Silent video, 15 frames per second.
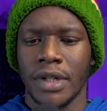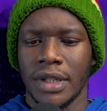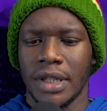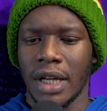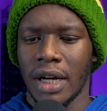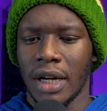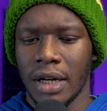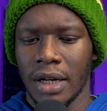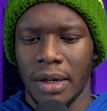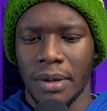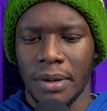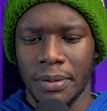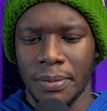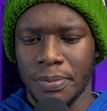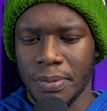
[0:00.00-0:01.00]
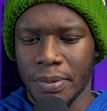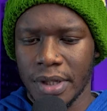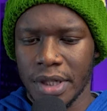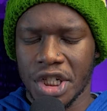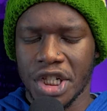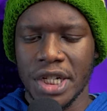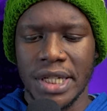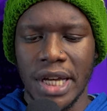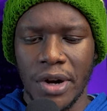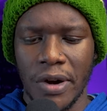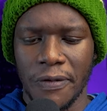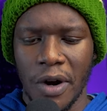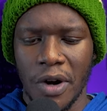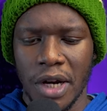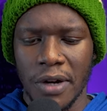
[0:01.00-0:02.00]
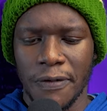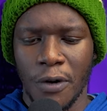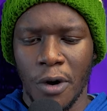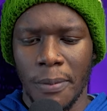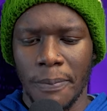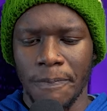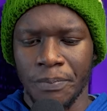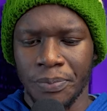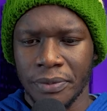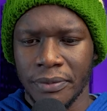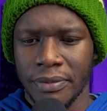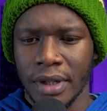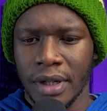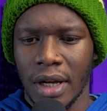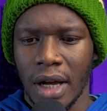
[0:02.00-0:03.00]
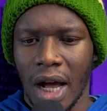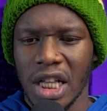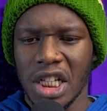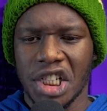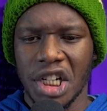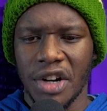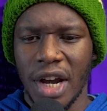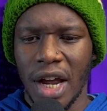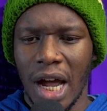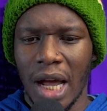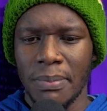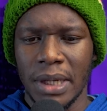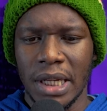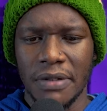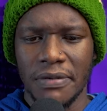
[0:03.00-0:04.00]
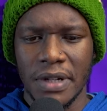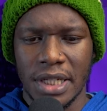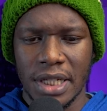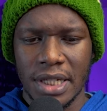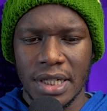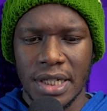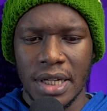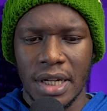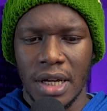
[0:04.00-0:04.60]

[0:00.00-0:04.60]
The she's the referee from Algeria, I believe it is.